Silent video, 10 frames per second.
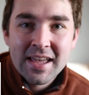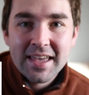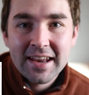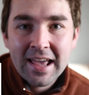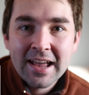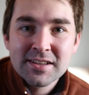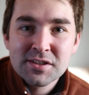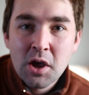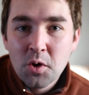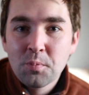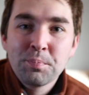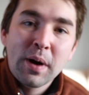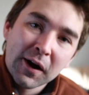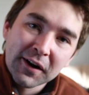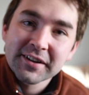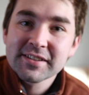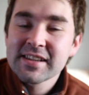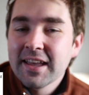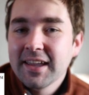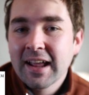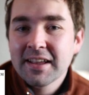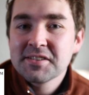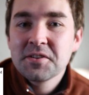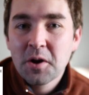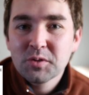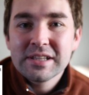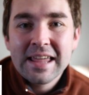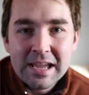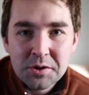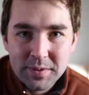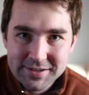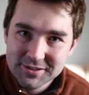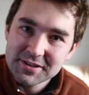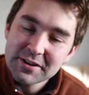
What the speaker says: It has barks. It has no language.